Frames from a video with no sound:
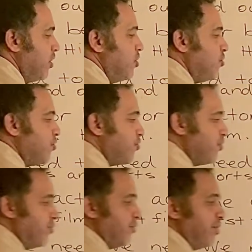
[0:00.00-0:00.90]

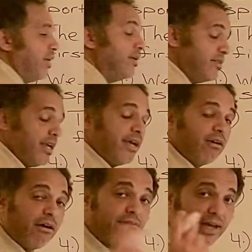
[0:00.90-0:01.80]
soon. Take
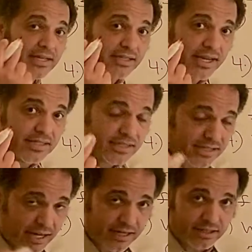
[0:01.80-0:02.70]
off has a
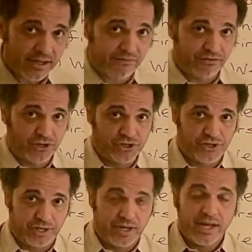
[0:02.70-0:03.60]
second
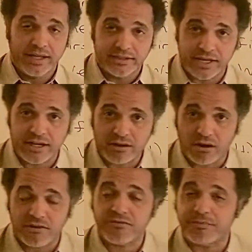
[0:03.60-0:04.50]
definition. Take
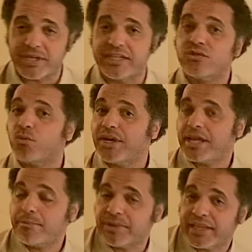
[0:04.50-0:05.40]
off means when
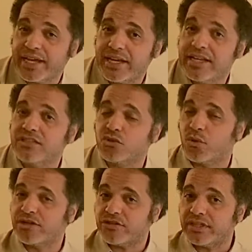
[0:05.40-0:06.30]
a plane is
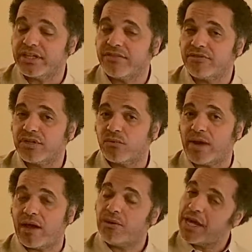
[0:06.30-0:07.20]
going to leave the
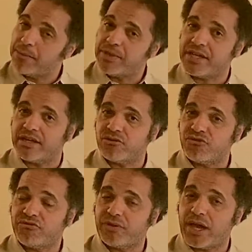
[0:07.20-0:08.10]
ground and begin to
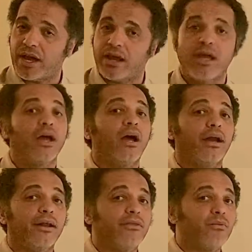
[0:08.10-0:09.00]
fly.
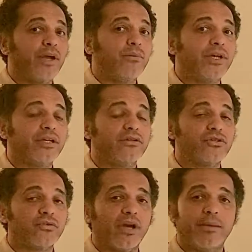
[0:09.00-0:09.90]
Another way we can
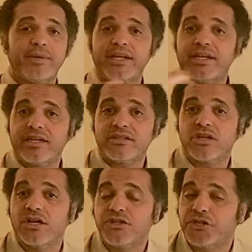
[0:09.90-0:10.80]
describe it
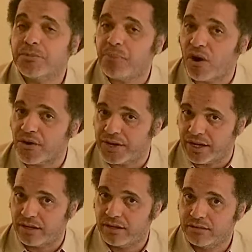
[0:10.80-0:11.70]
is departing,
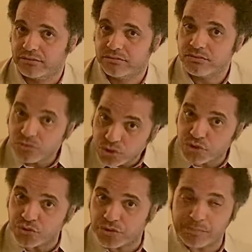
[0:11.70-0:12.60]

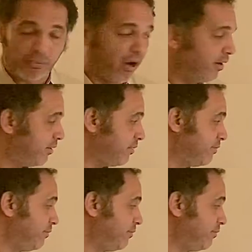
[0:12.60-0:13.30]
to depart.